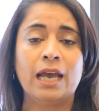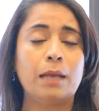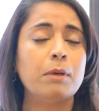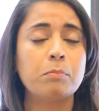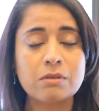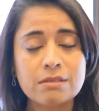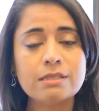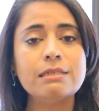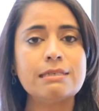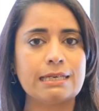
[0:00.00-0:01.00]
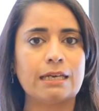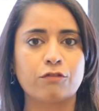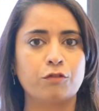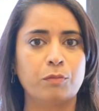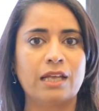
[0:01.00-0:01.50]
And my personal take
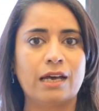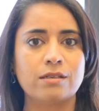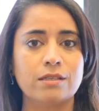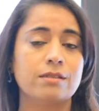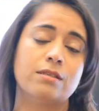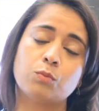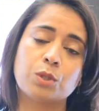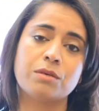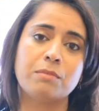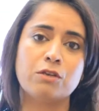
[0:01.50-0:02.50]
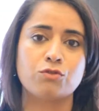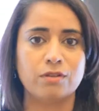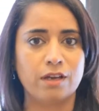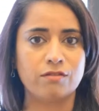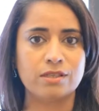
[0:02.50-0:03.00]
from that is what I
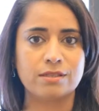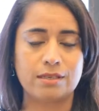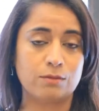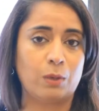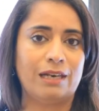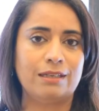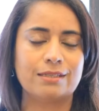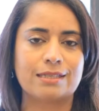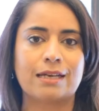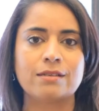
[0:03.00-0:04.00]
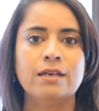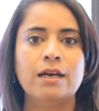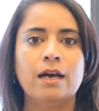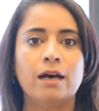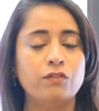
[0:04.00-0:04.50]
mentioned there is
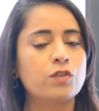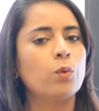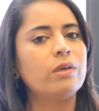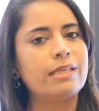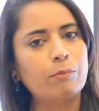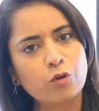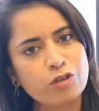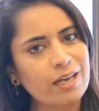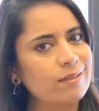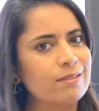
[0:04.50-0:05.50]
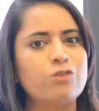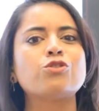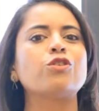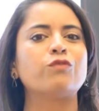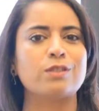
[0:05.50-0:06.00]
that this whole
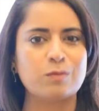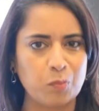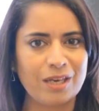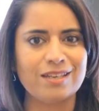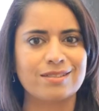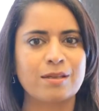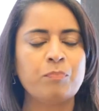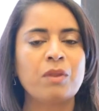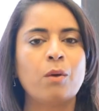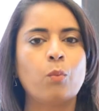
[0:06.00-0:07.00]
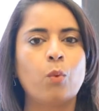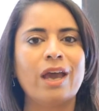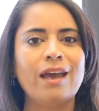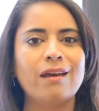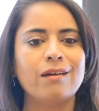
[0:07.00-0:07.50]
democratization of the space,
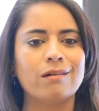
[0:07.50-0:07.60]
where